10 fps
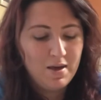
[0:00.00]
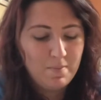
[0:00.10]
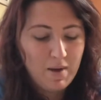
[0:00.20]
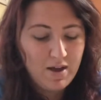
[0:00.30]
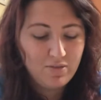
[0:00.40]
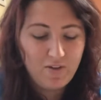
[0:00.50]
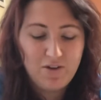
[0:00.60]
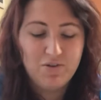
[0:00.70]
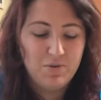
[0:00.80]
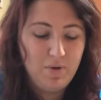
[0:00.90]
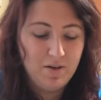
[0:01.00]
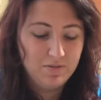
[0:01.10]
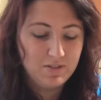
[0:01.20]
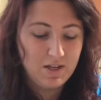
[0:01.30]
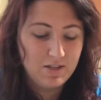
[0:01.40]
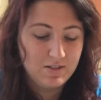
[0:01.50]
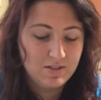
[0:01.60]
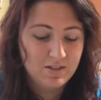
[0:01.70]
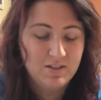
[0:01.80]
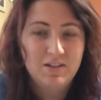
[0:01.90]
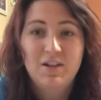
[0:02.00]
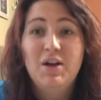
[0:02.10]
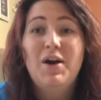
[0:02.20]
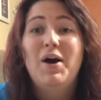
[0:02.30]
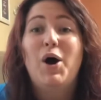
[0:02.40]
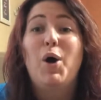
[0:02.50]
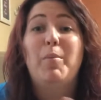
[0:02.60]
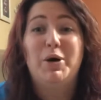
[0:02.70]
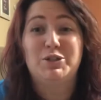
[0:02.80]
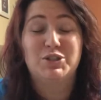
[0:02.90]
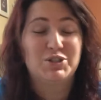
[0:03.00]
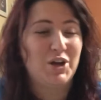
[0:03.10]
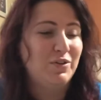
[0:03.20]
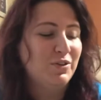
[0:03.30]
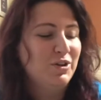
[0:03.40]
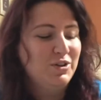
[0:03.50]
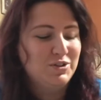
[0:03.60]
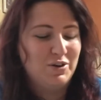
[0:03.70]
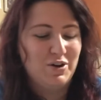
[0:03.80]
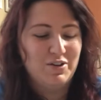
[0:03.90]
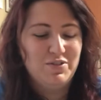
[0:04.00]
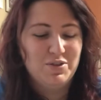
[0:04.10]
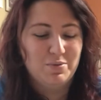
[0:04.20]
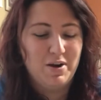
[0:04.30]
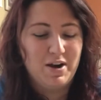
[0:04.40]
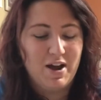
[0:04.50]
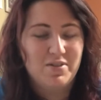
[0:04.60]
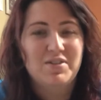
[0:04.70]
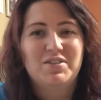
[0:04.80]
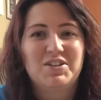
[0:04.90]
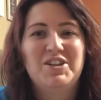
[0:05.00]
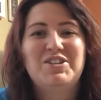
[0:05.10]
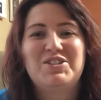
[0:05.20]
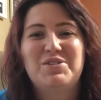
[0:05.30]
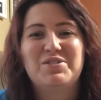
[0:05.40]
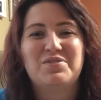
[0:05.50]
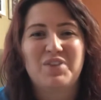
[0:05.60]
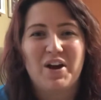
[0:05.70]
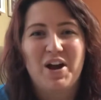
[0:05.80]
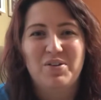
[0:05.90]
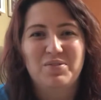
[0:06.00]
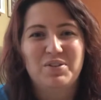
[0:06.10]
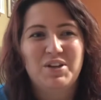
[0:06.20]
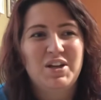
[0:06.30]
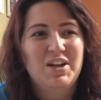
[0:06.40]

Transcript: Pathfinder 12 says a bunch of stuff. So I'll give you the rundown. She was very helpful.